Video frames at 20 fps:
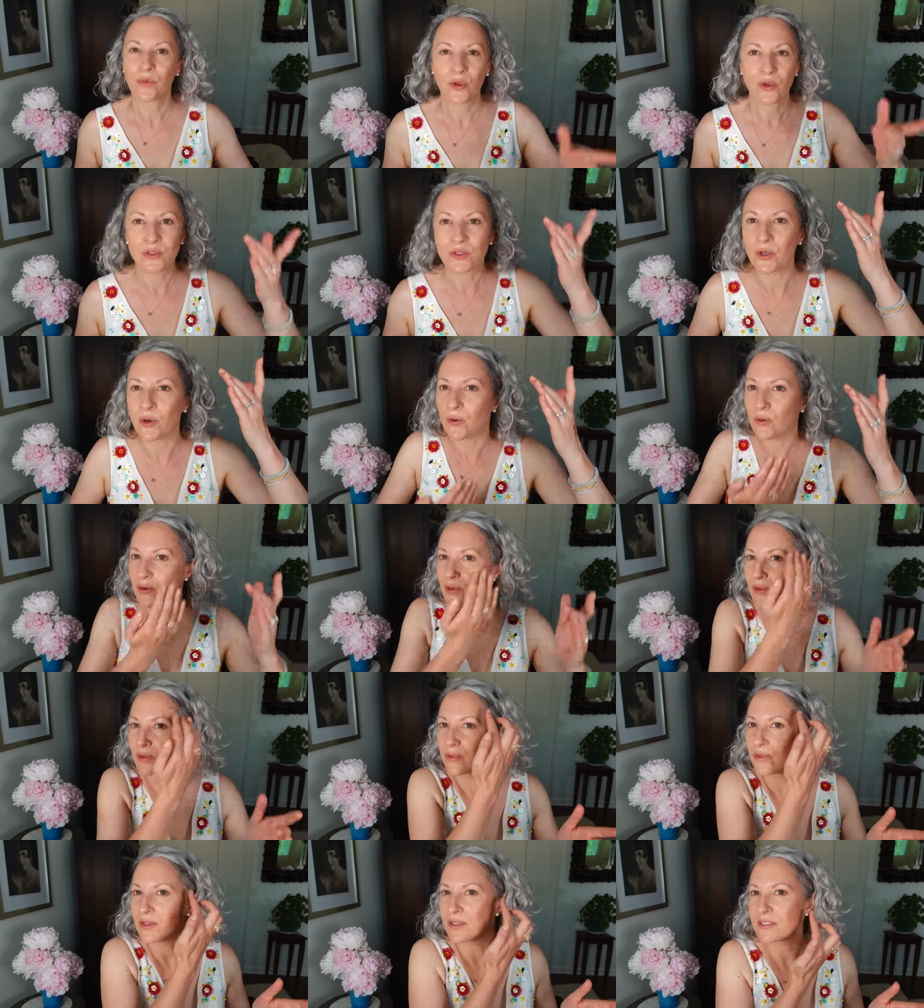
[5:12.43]
So
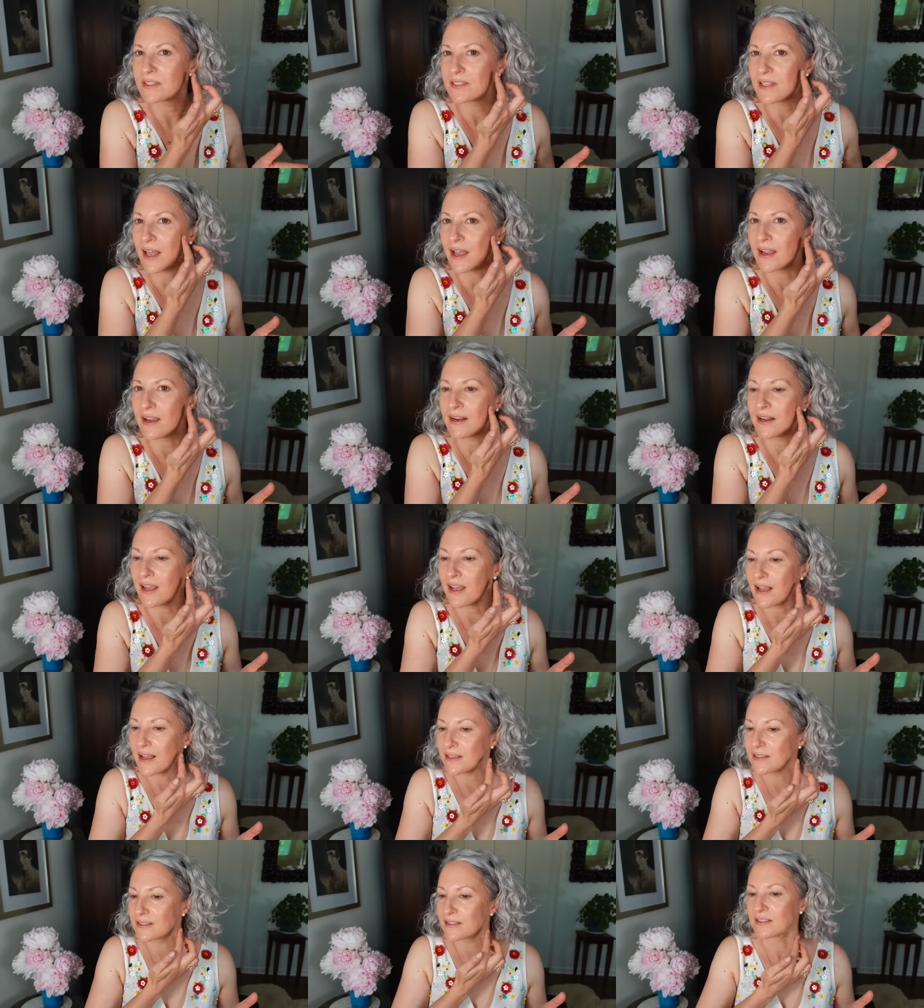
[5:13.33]
this side
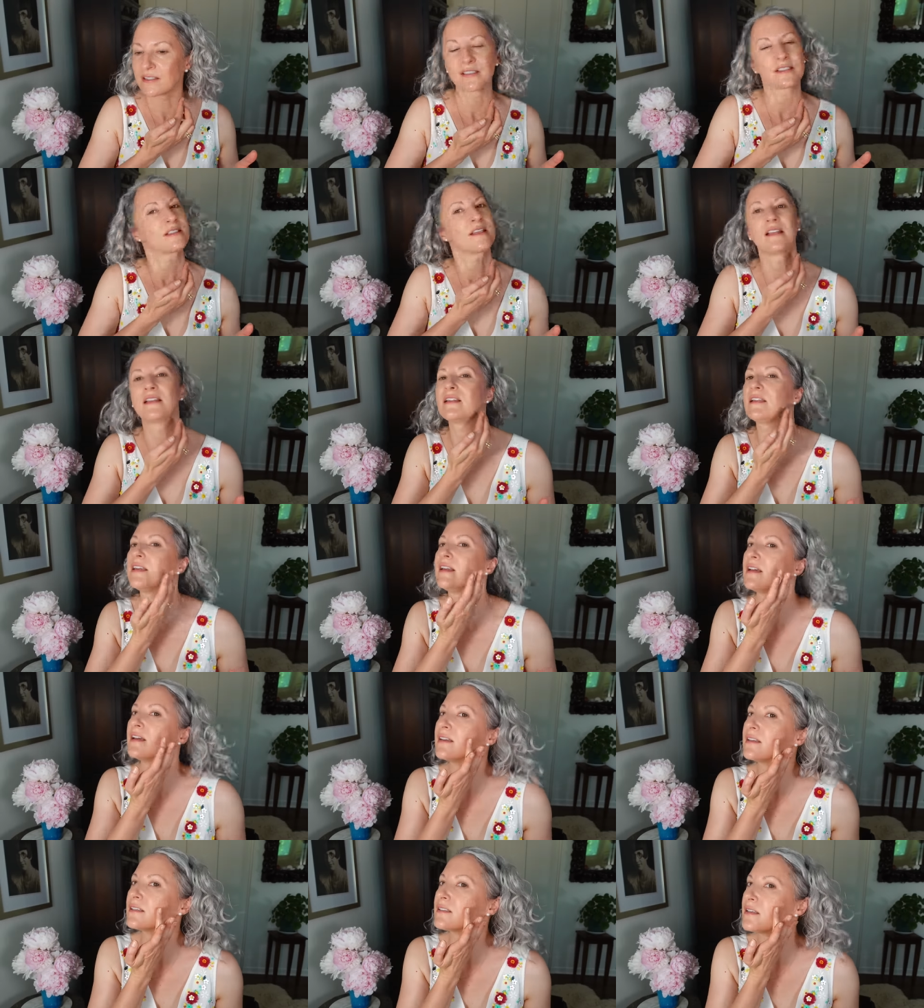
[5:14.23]
has
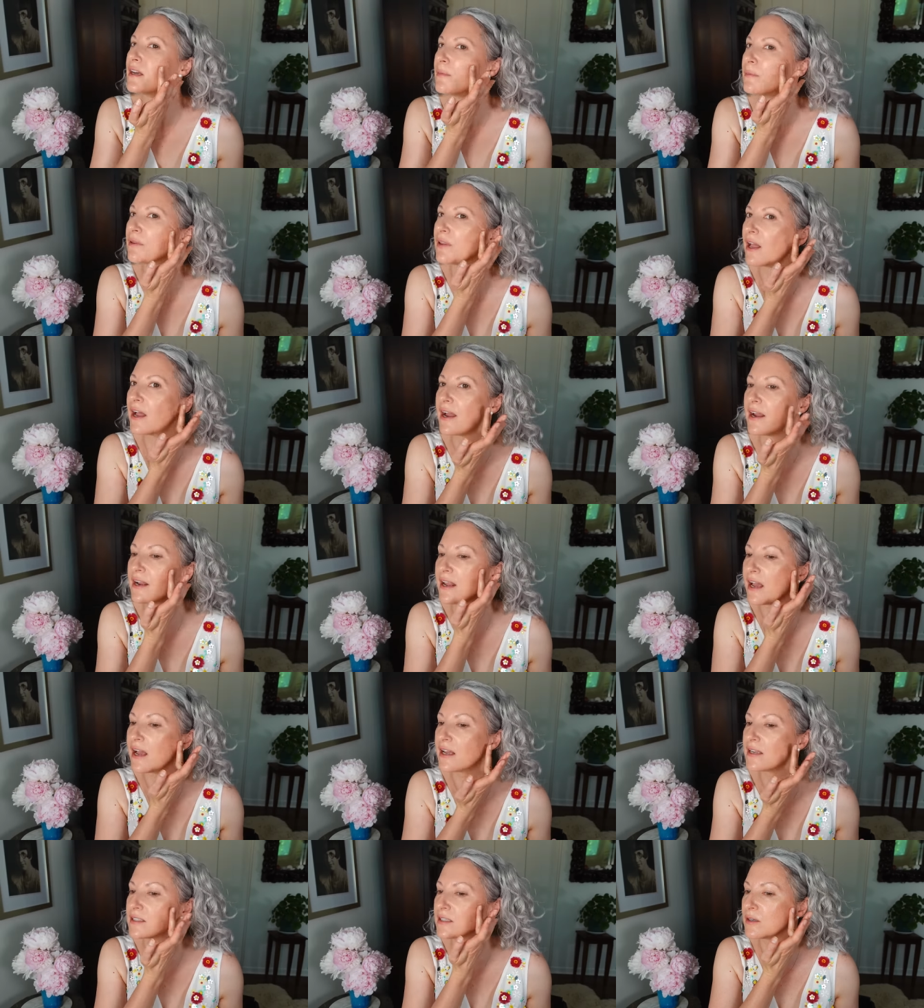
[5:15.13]
Sunkissed applied
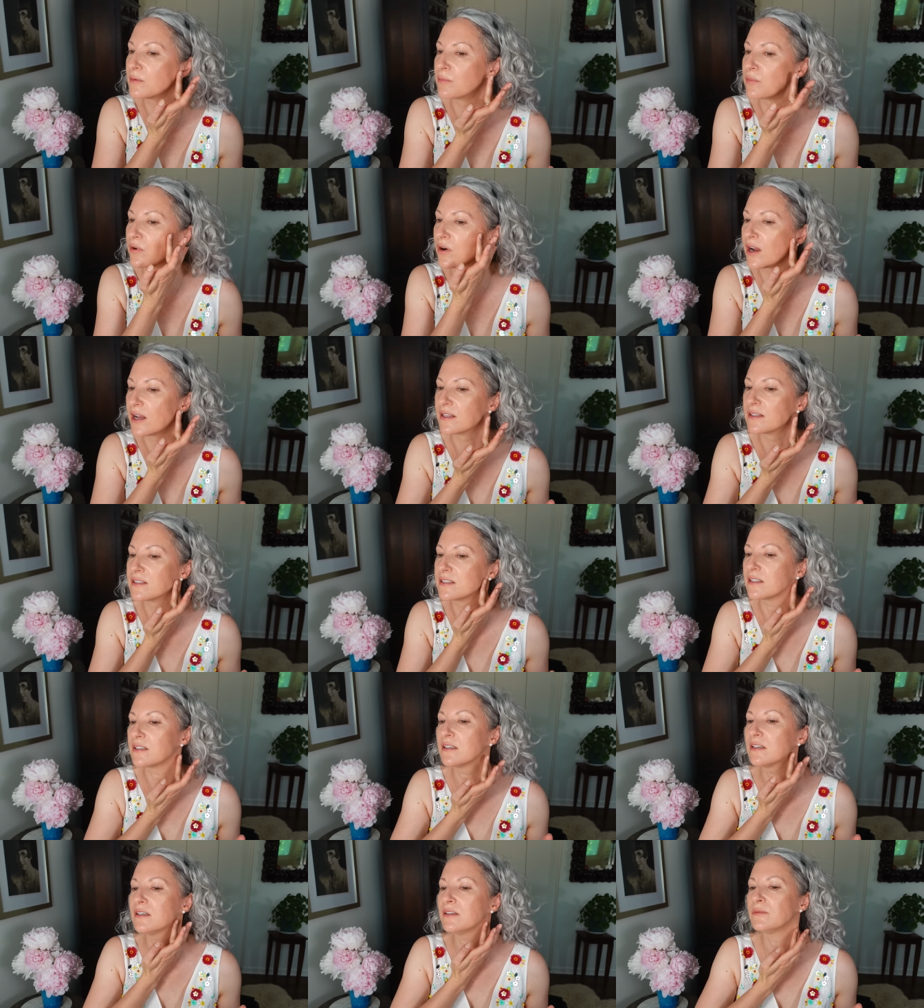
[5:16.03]
as a
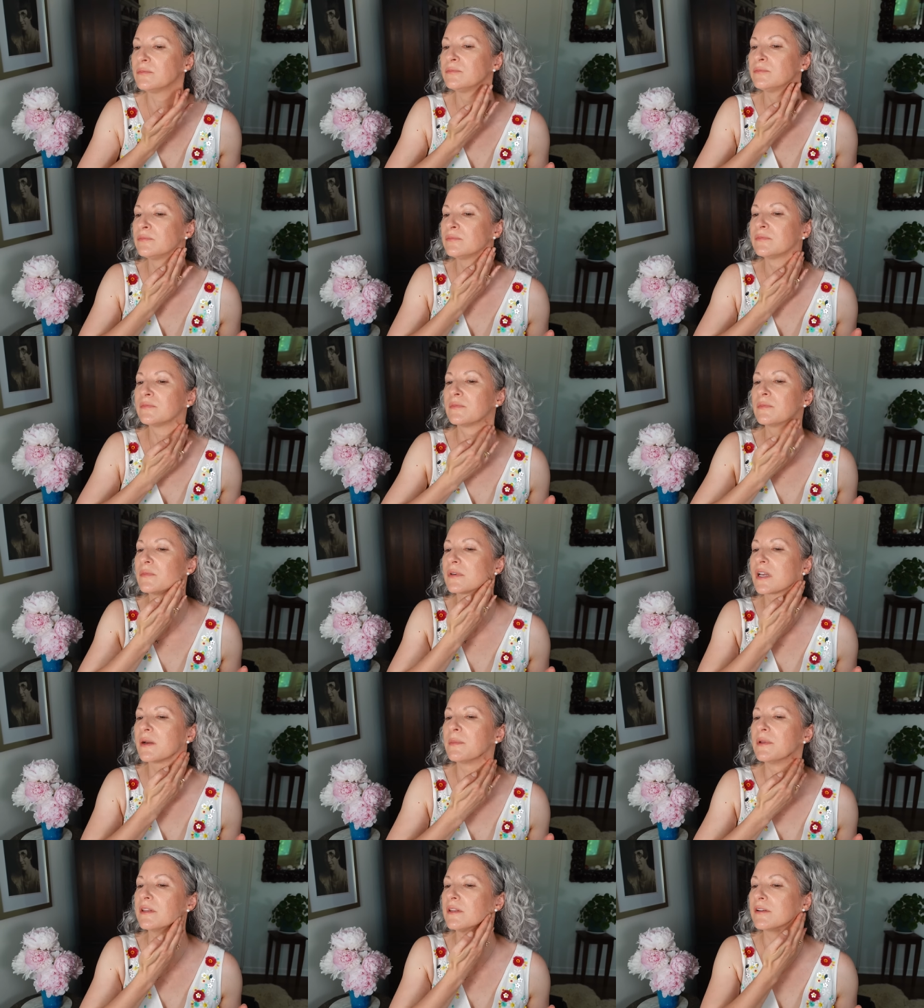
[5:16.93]
bronzer. I'm gonna
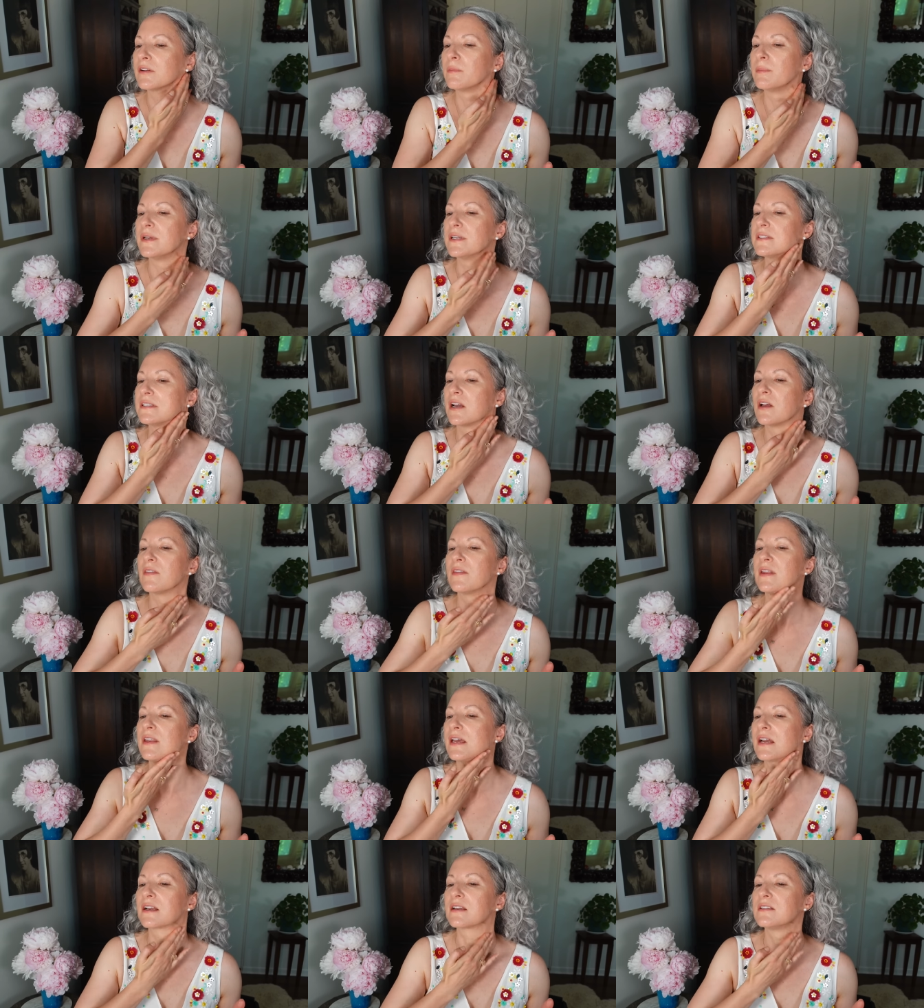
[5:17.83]
come a little bit down the
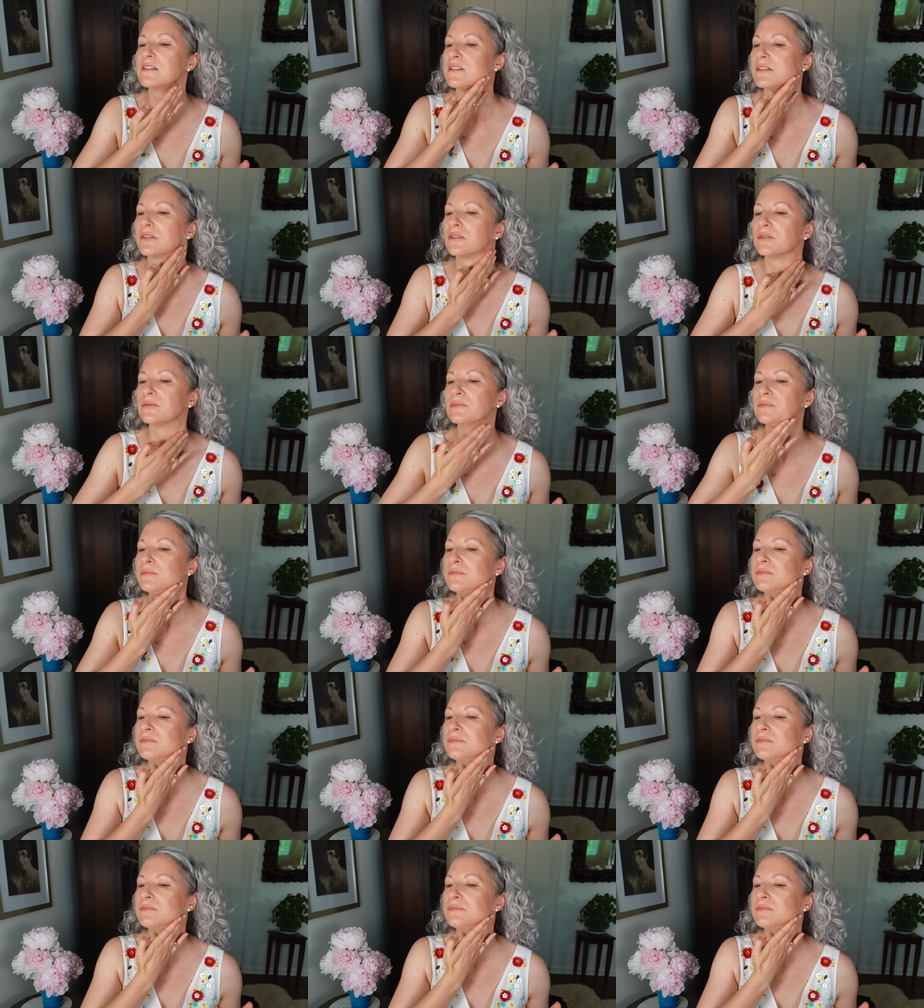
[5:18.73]
neck too.